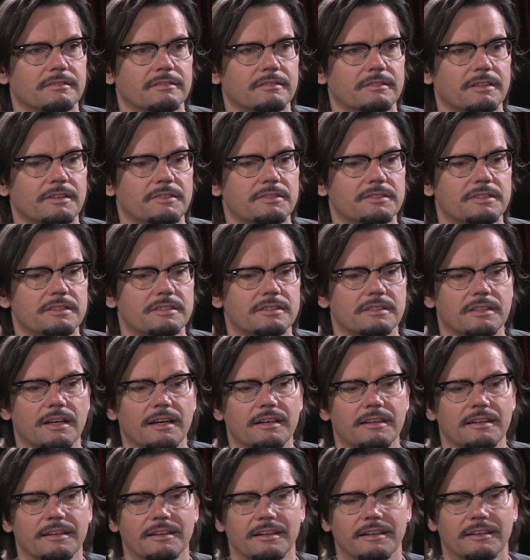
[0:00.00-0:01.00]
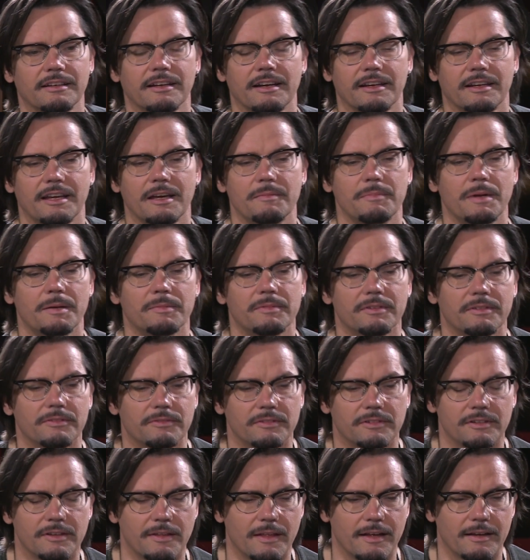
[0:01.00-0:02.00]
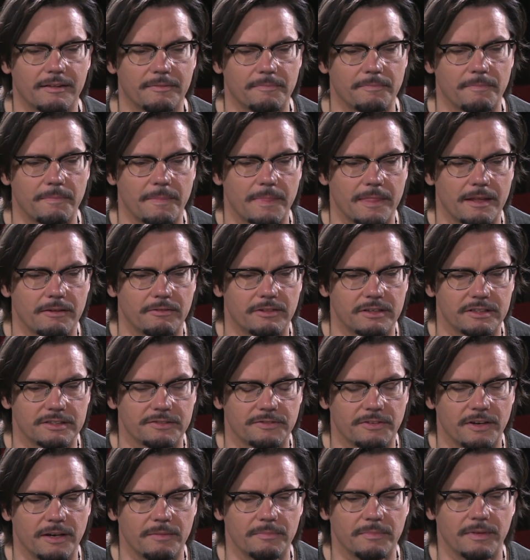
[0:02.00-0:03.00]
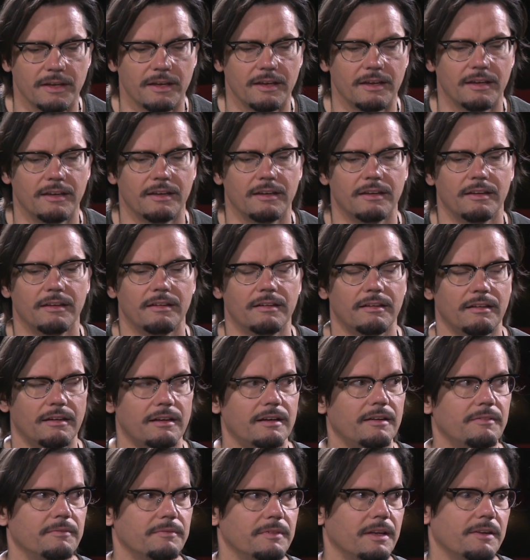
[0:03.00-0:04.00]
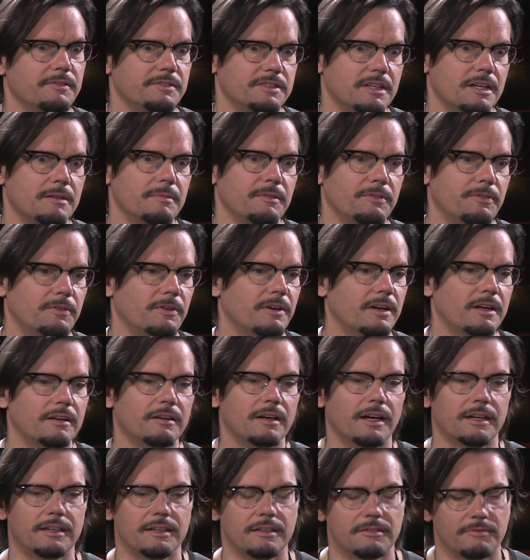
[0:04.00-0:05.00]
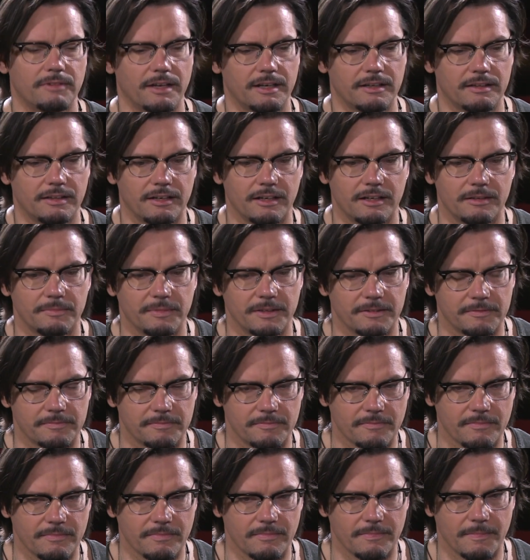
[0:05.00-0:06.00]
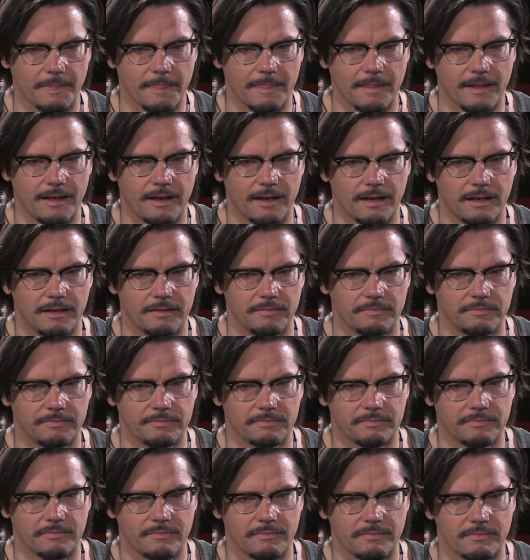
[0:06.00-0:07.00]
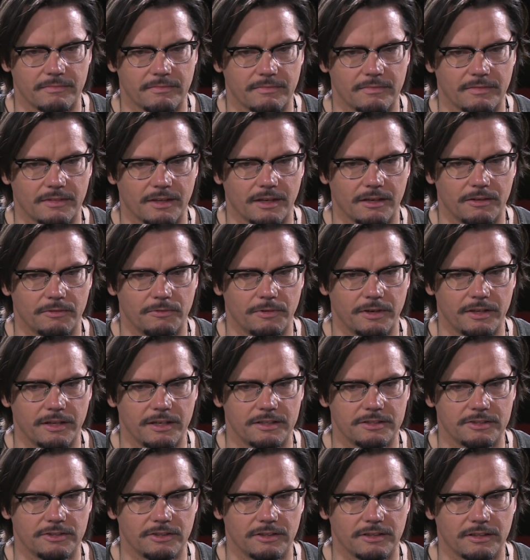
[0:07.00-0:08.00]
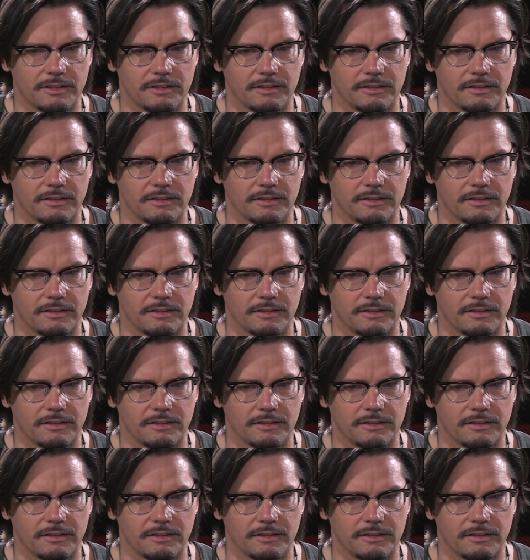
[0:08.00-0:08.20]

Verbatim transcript: There was a study, and I, I can't remember um, where it's from, and I, I've said it before, I, don't, I didn't write it in there, but um, where they took